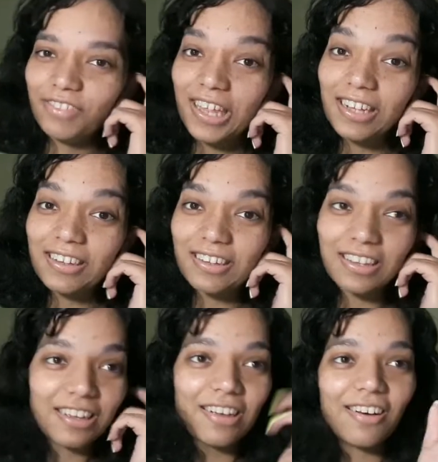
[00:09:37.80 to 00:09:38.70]
that's
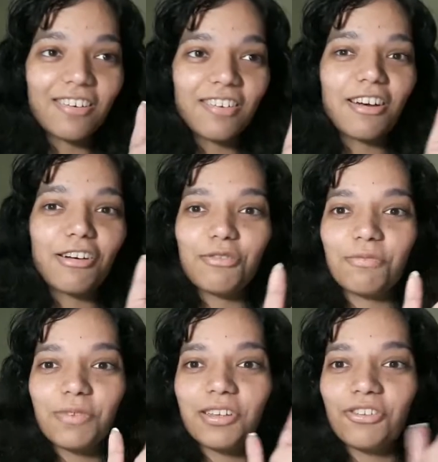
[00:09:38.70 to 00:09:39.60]
like how
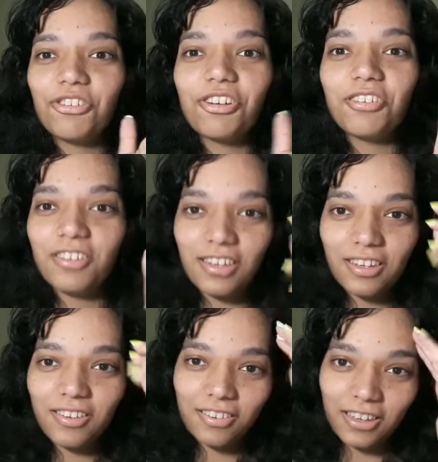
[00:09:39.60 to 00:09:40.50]
mysterious he is.